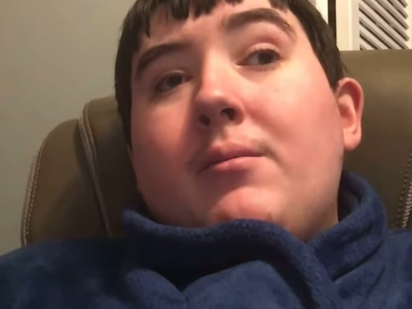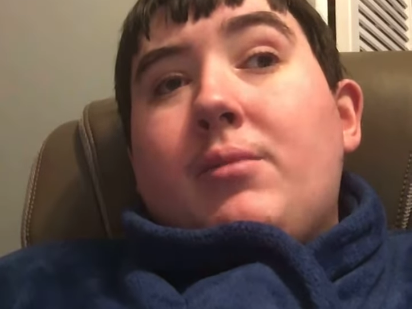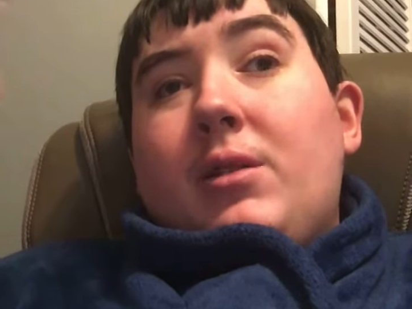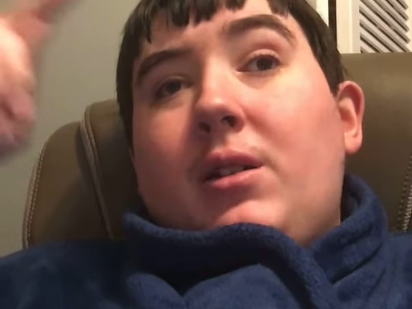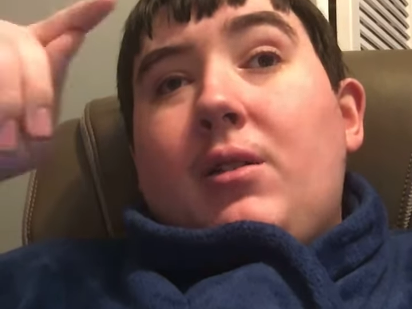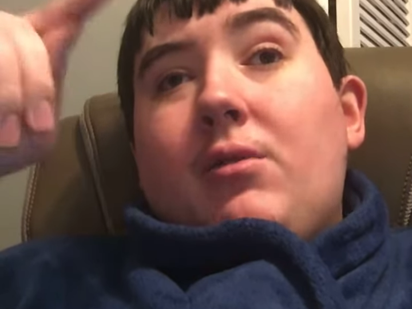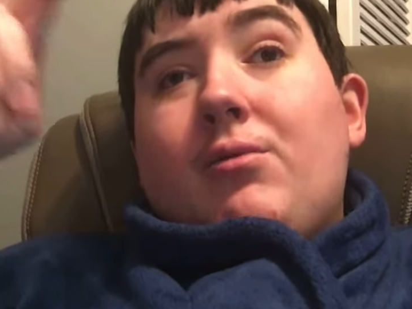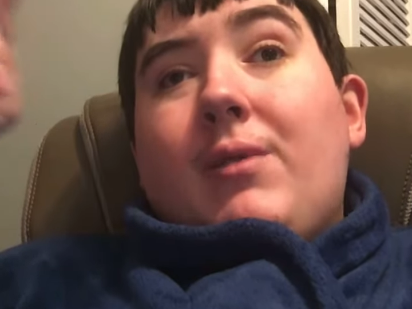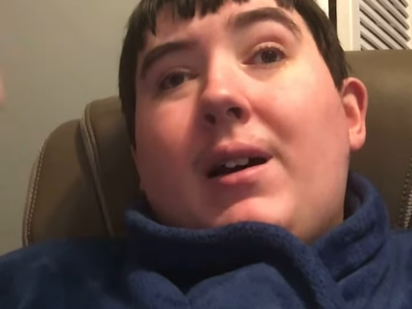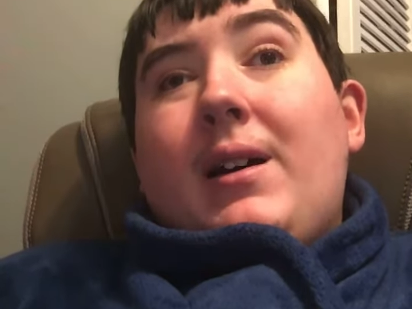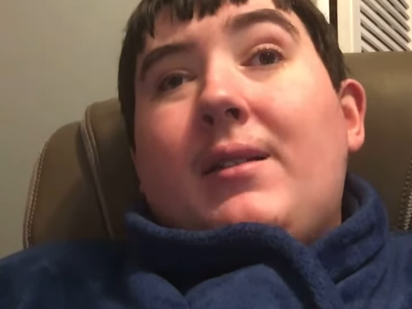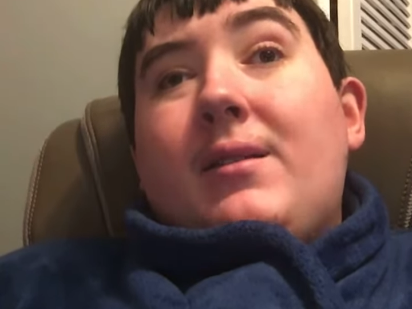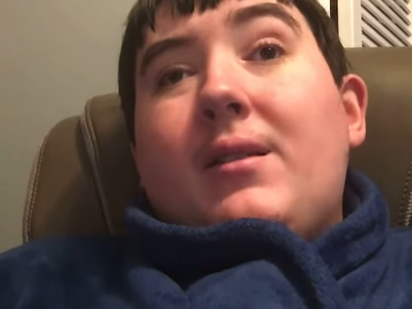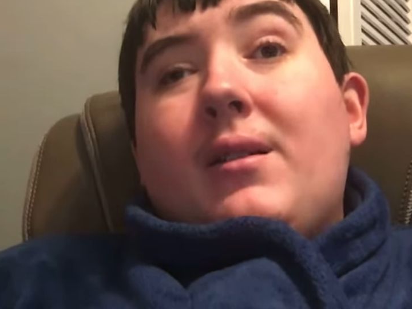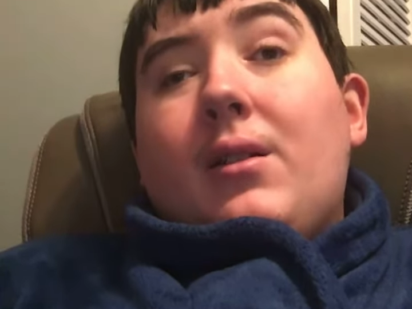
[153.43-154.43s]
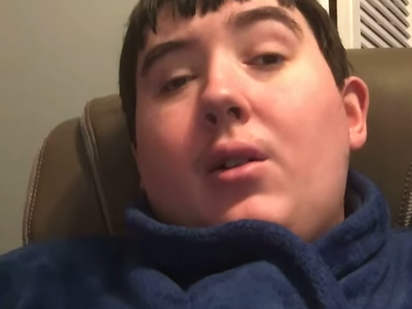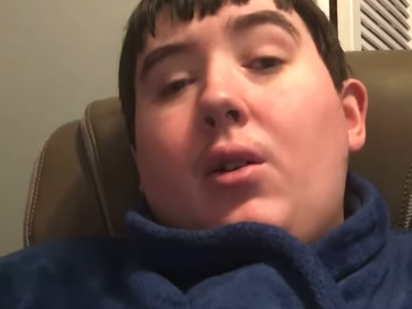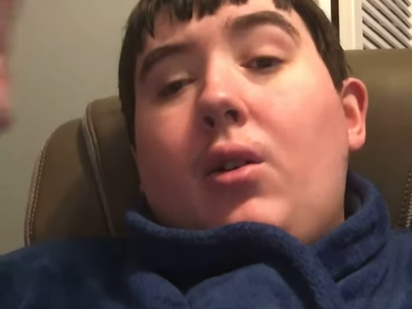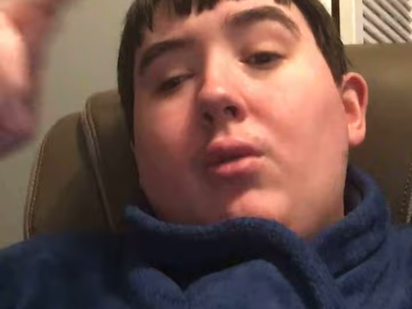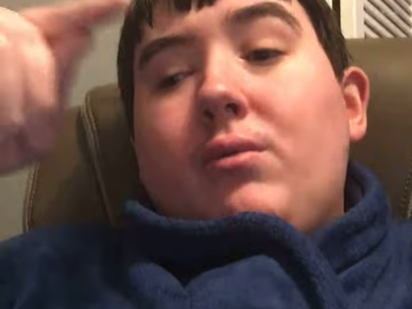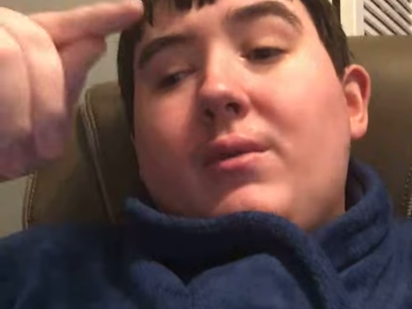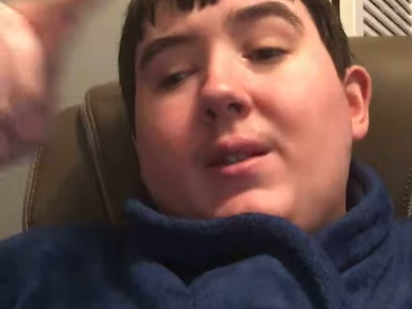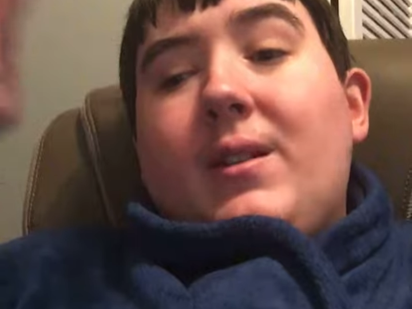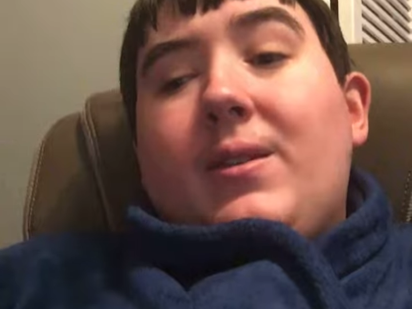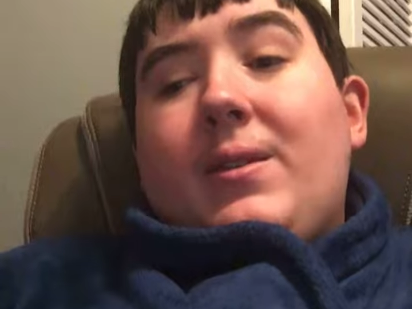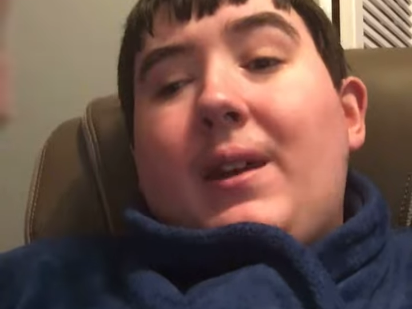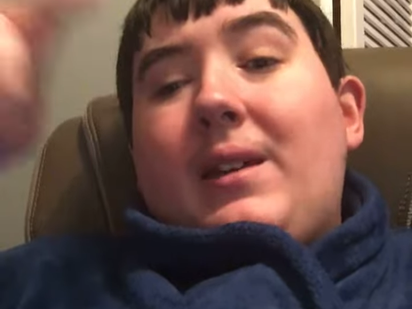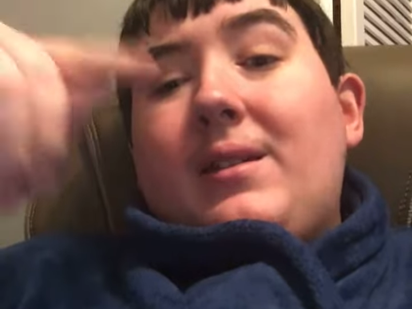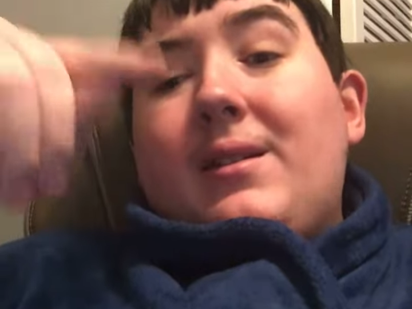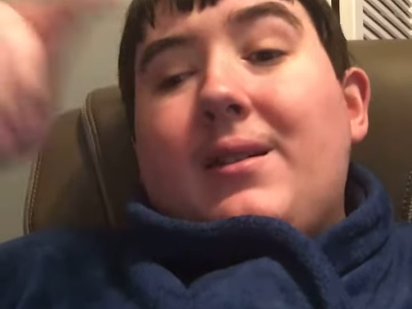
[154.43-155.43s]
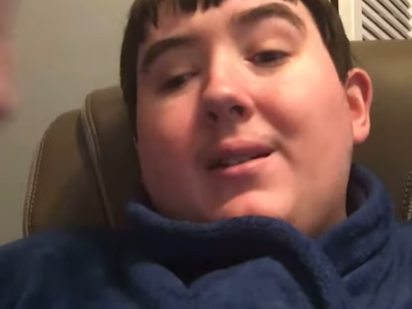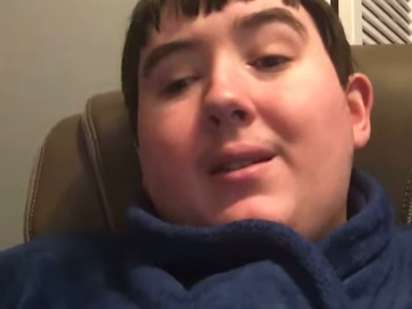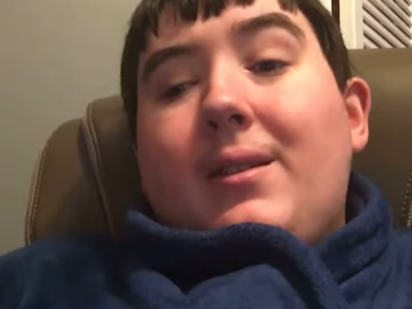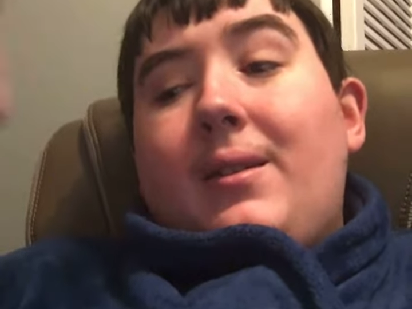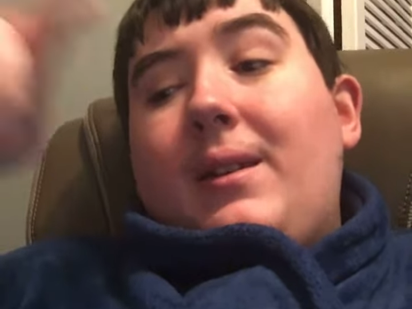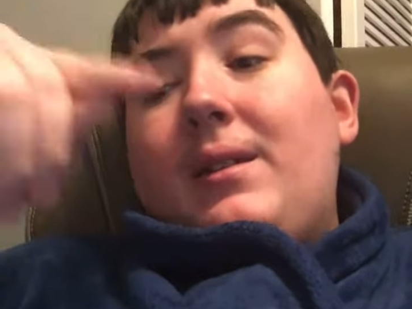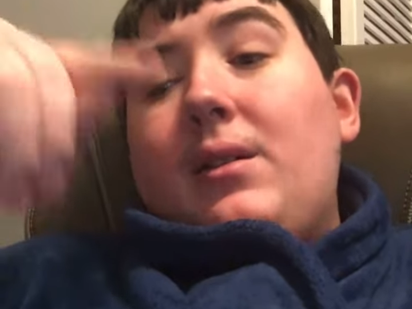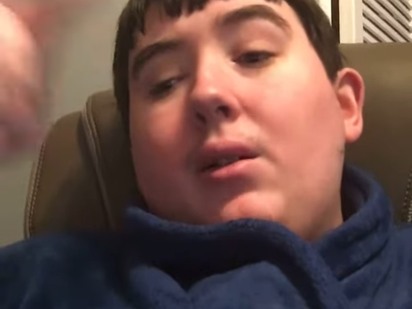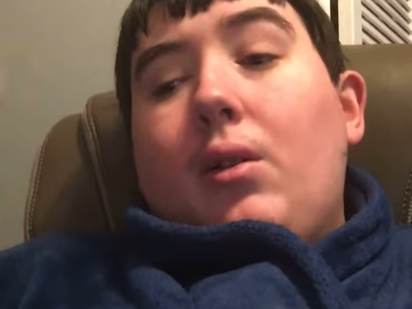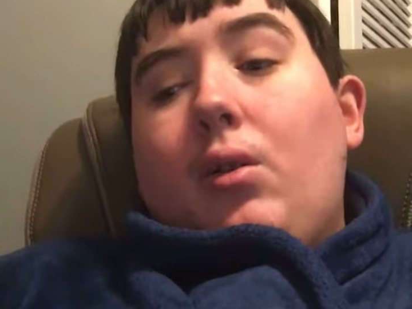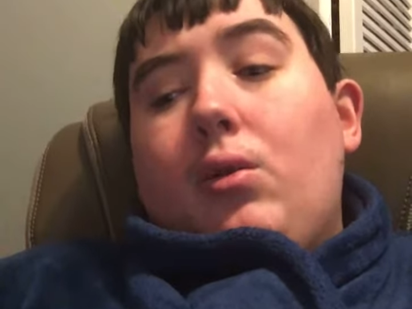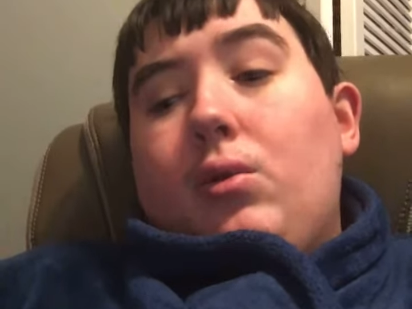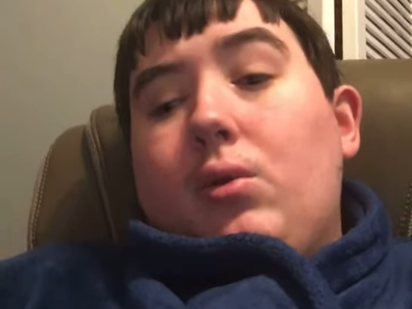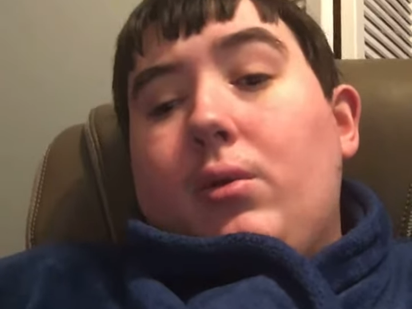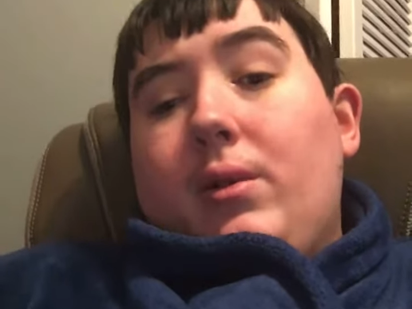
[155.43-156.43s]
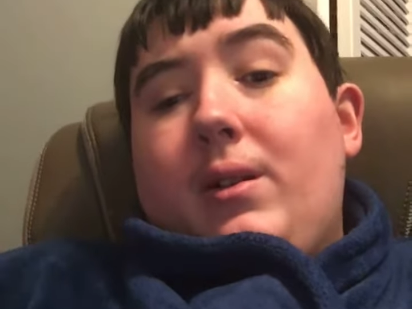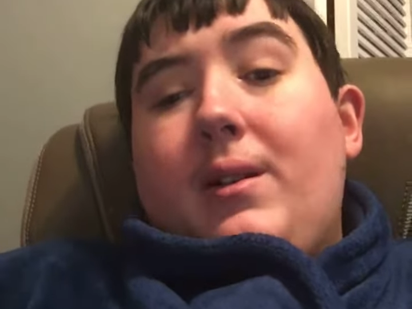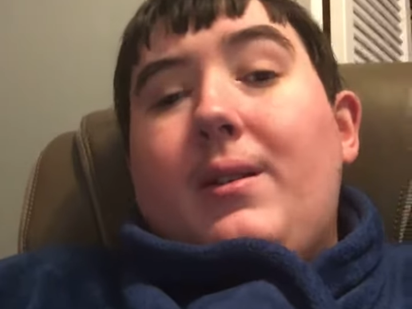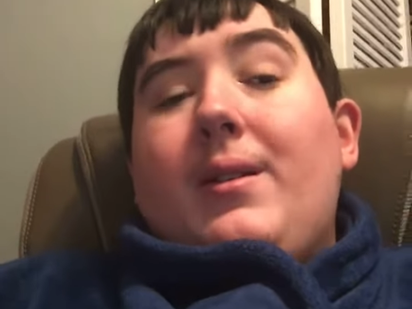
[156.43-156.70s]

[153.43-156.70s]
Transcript: But otherwise, only thank the Lord.